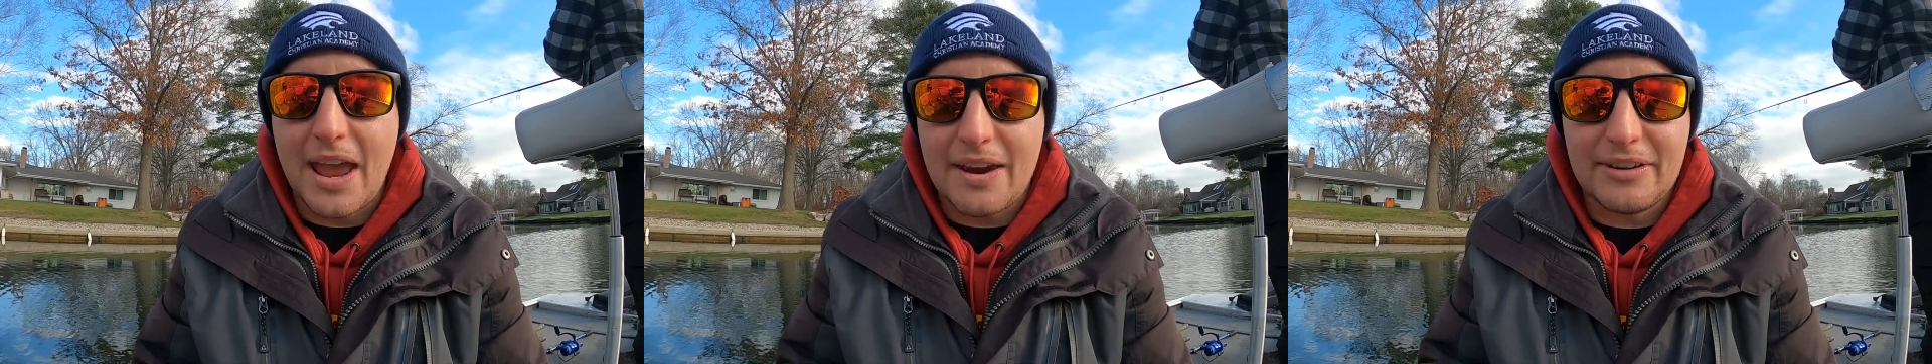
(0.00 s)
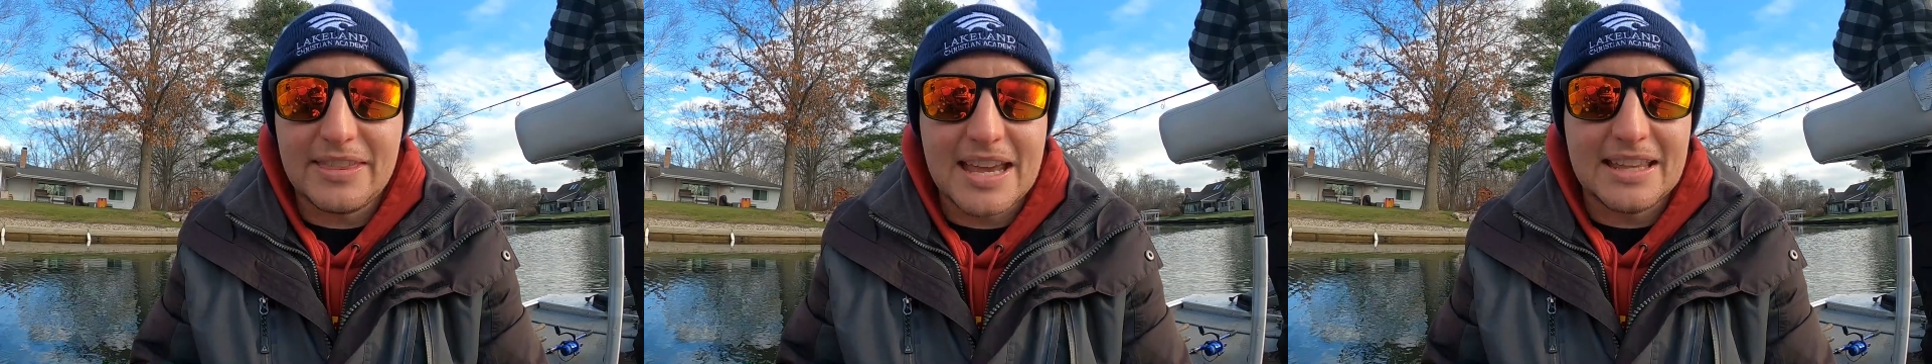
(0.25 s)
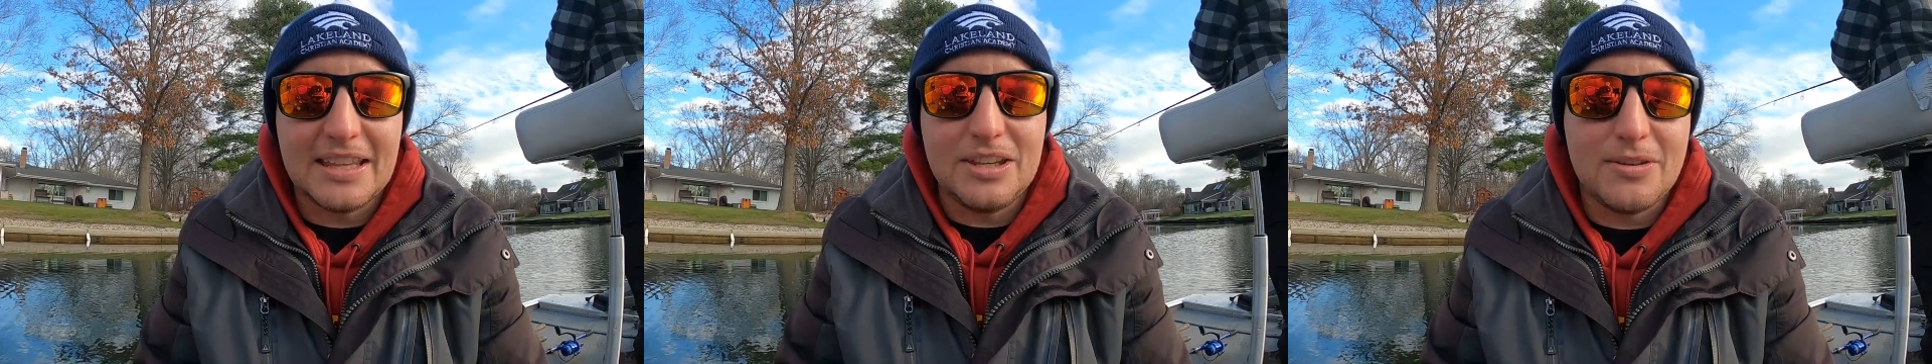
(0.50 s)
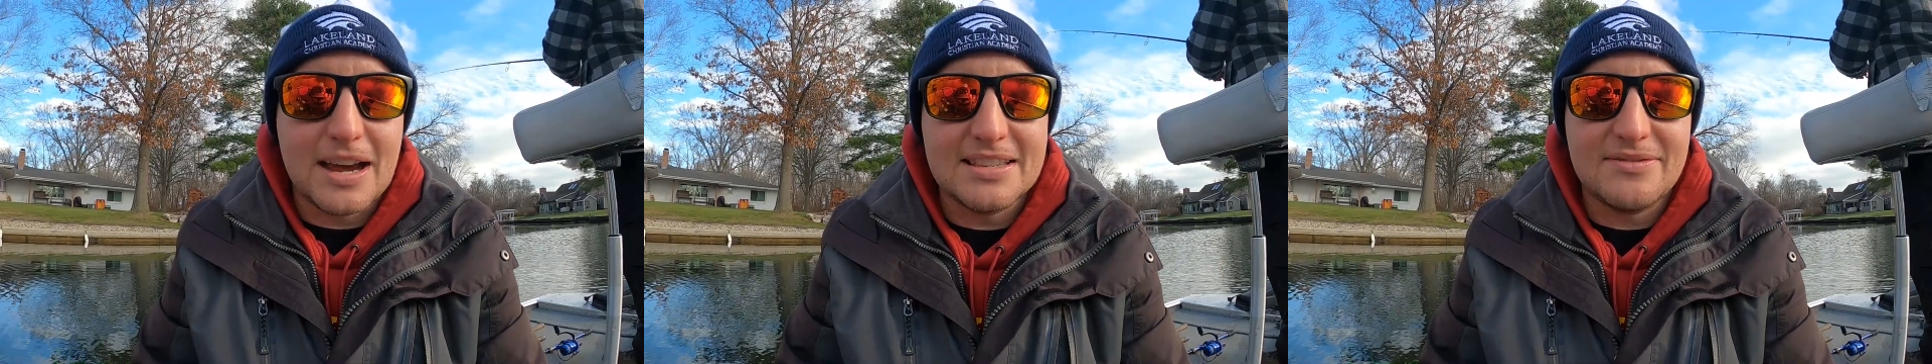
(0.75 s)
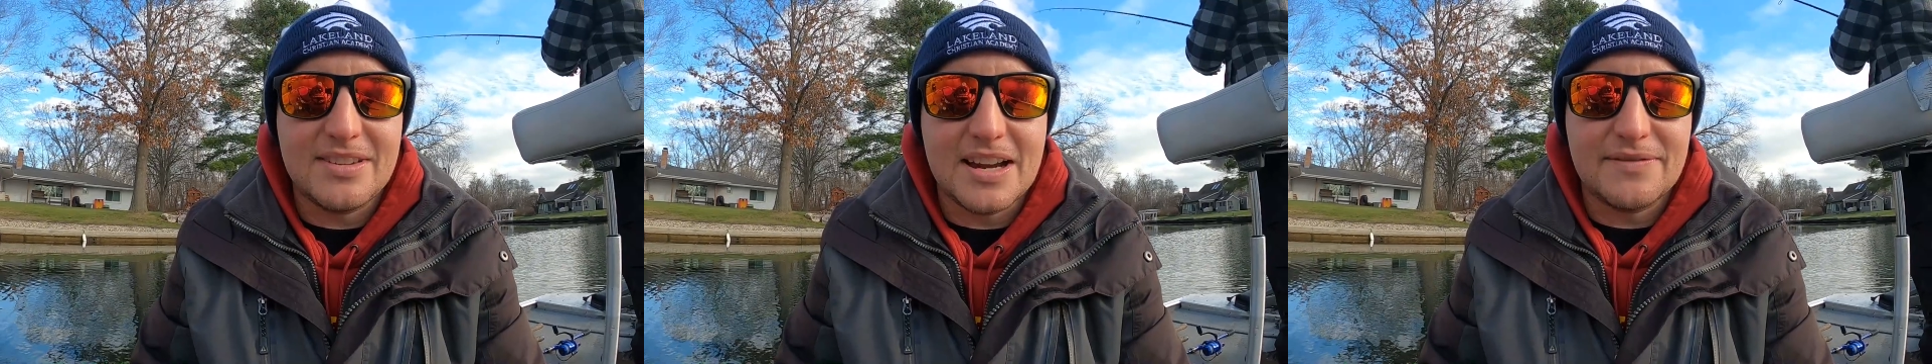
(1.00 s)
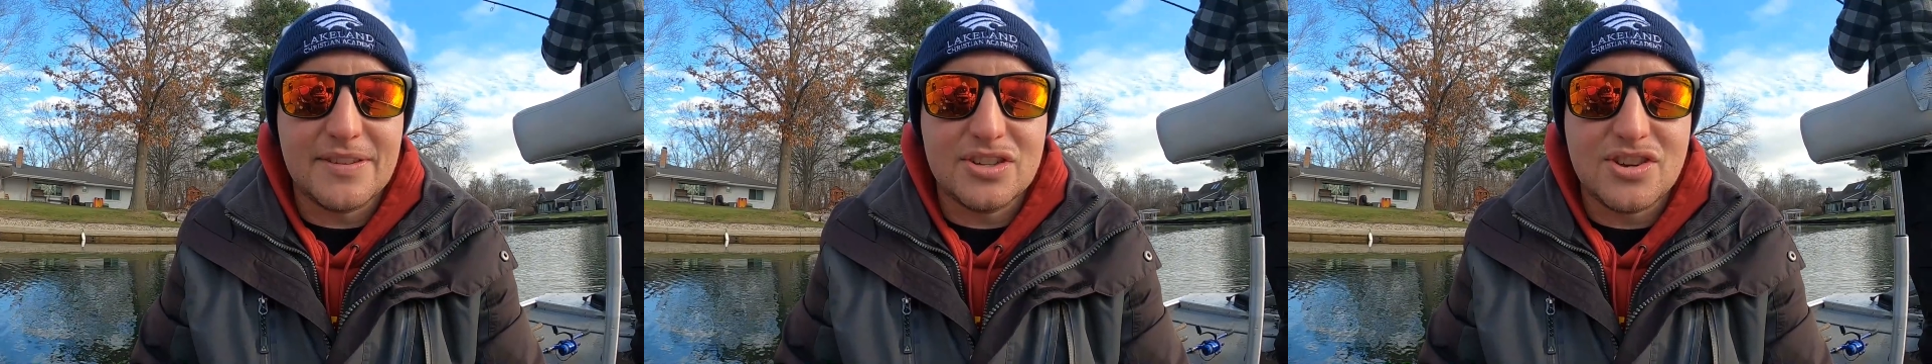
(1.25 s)
everything that you guys have
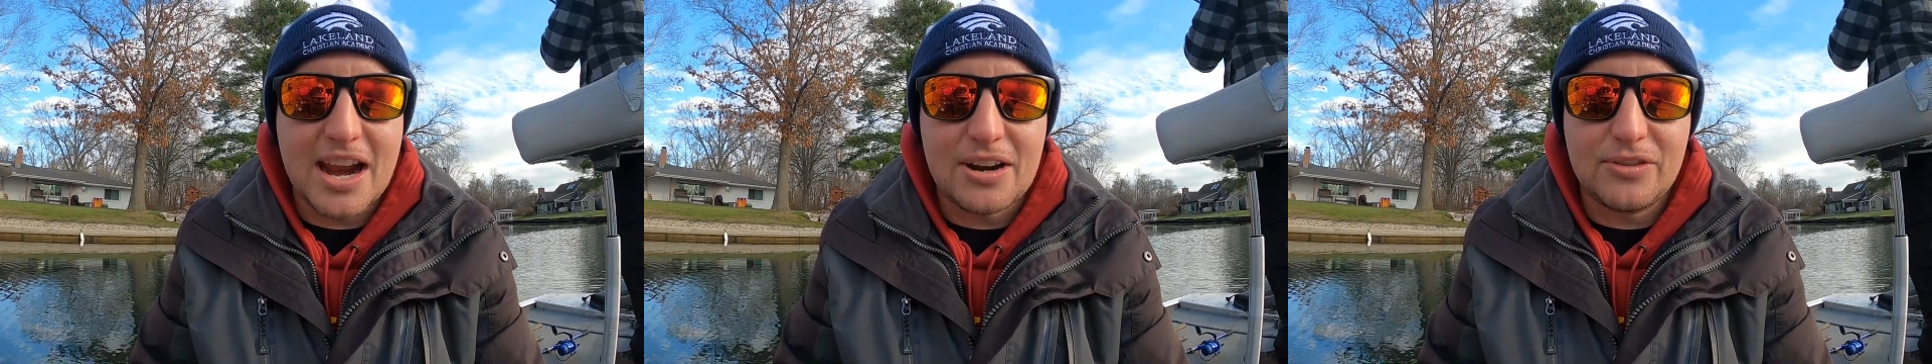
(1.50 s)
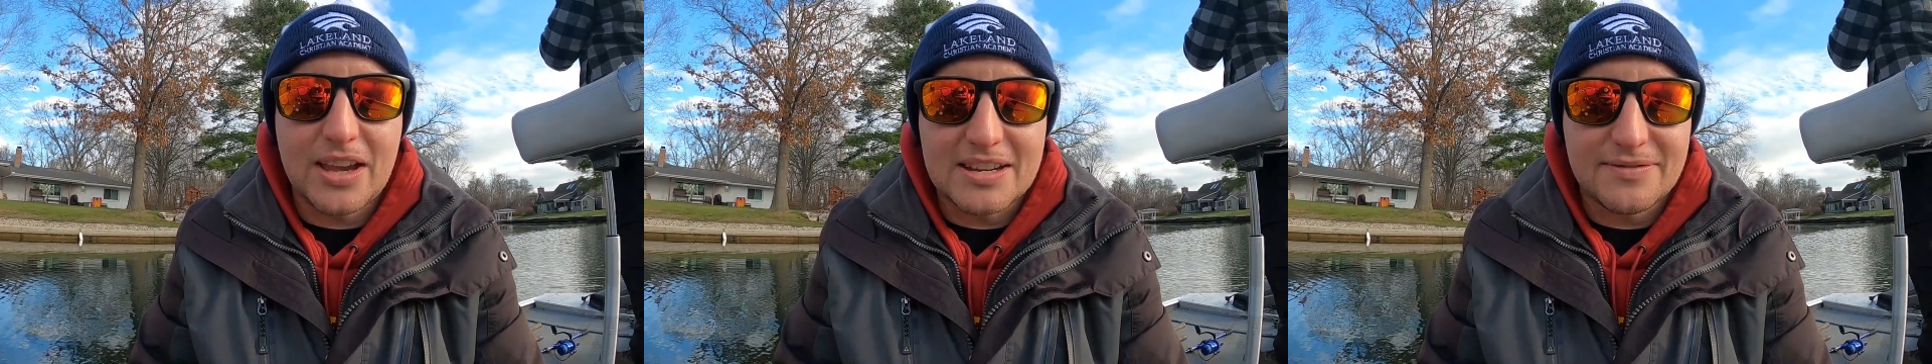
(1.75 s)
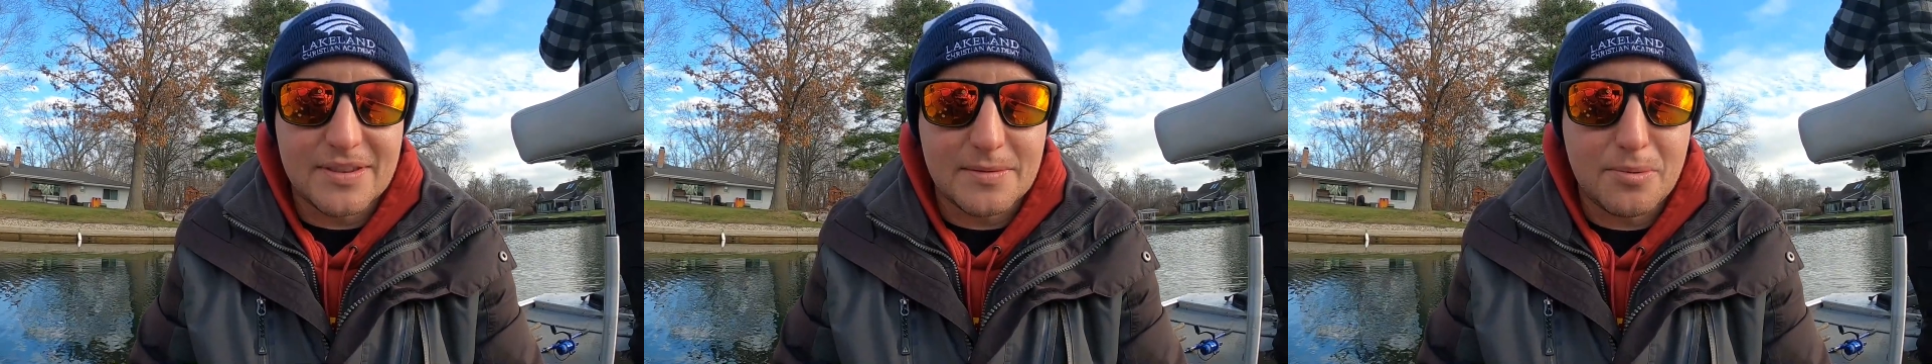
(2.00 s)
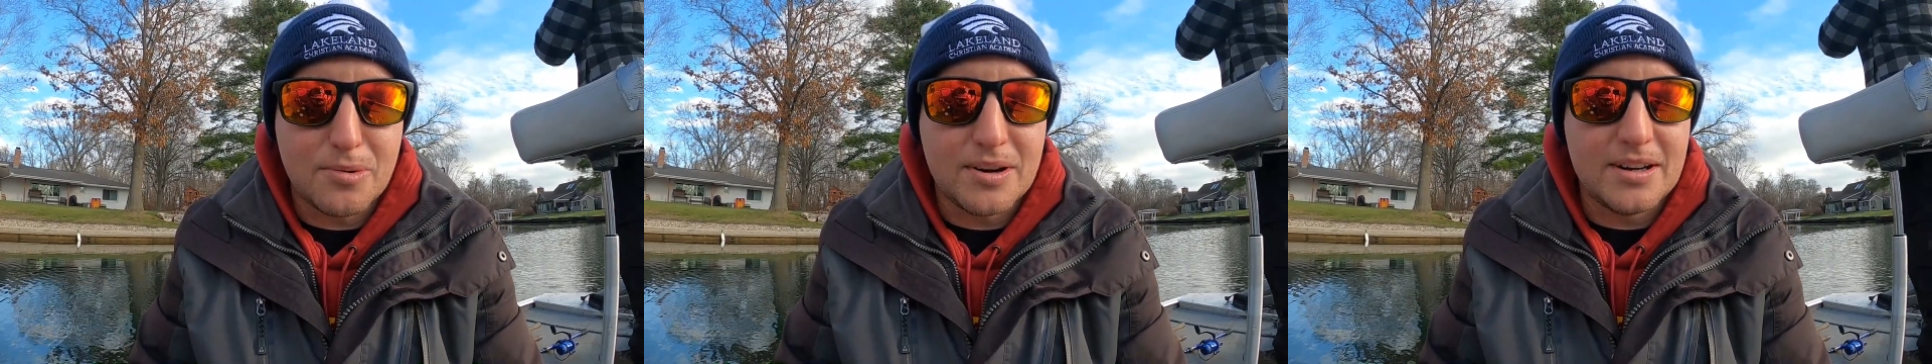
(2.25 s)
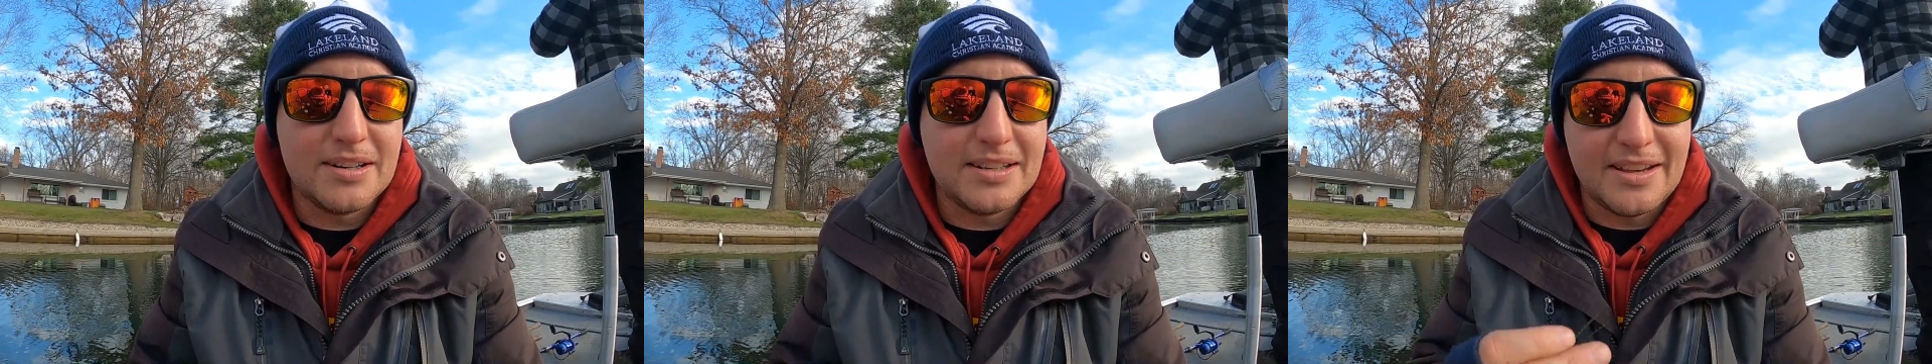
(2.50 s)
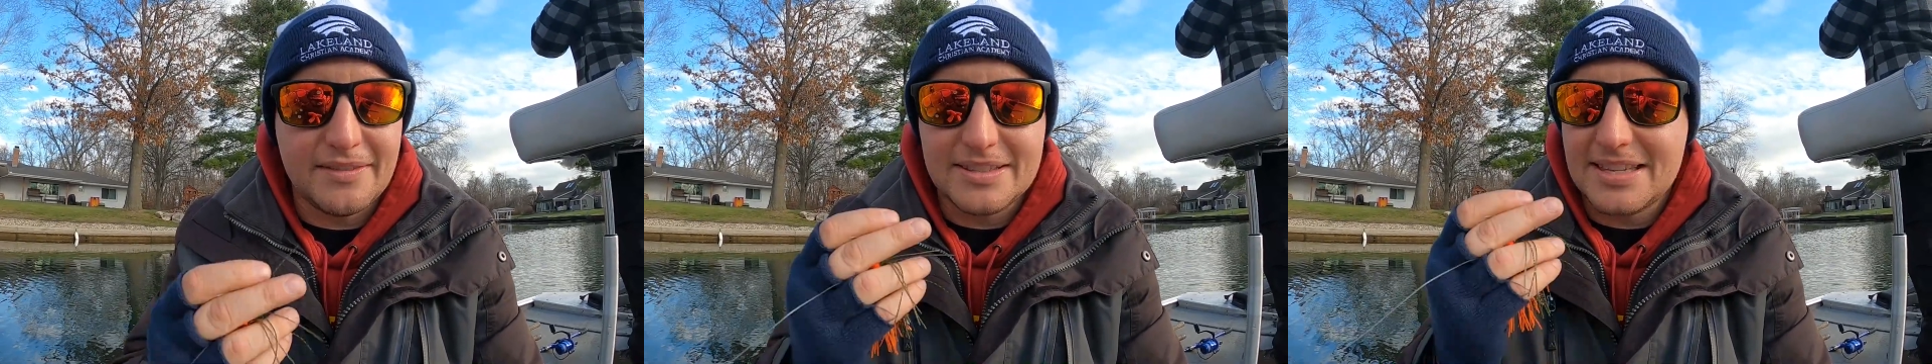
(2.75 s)
done for the channel. Thanks for the support.
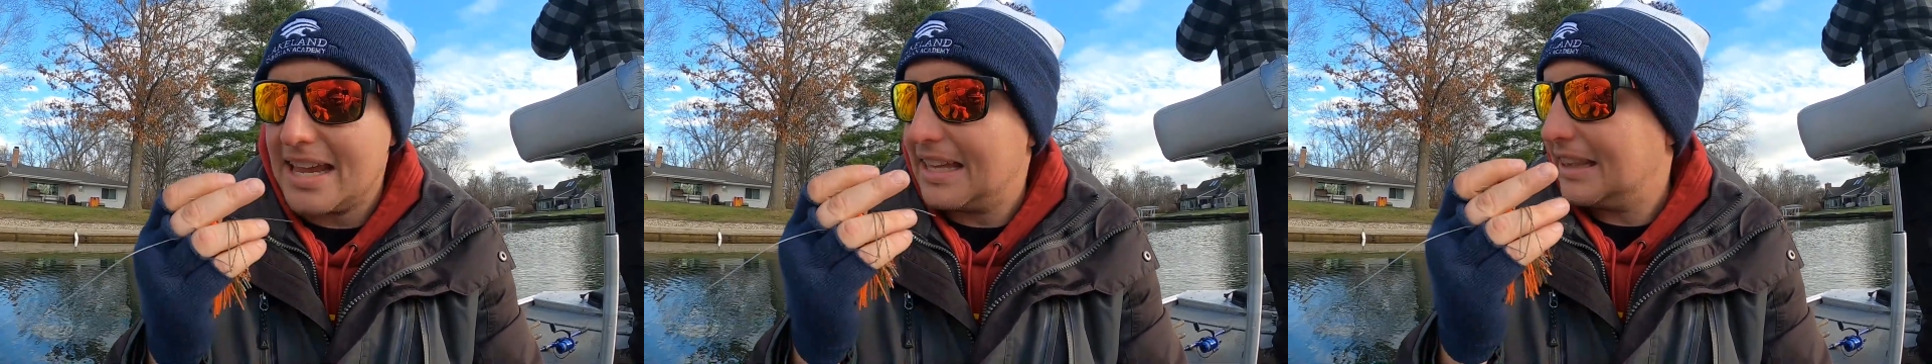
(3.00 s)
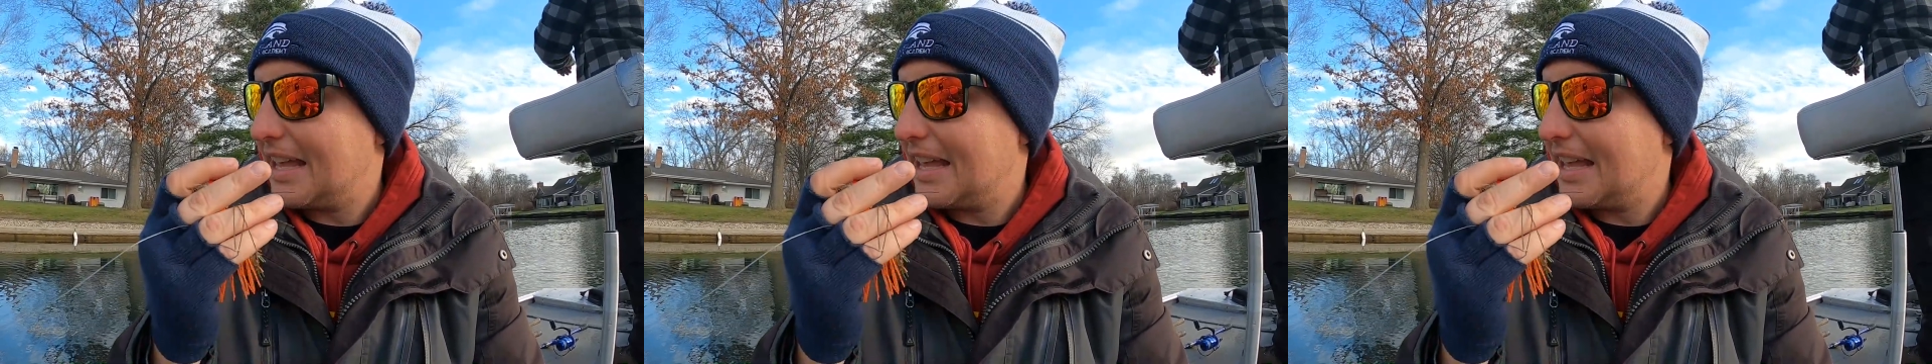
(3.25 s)
Give us a